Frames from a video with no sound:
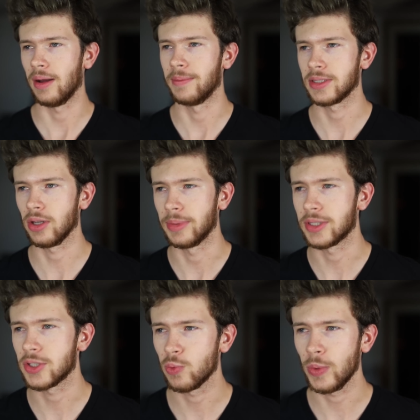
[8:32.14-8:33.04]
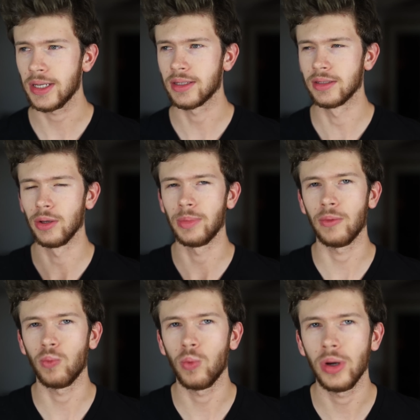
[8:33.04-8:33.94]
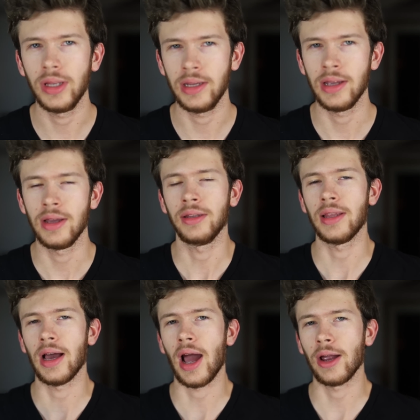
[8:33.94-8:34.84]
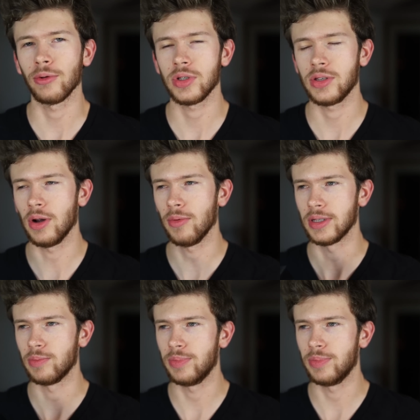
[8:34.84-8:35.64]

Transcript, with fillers: Um, it's a little bit sweet. It's a little bit woody. That iris note is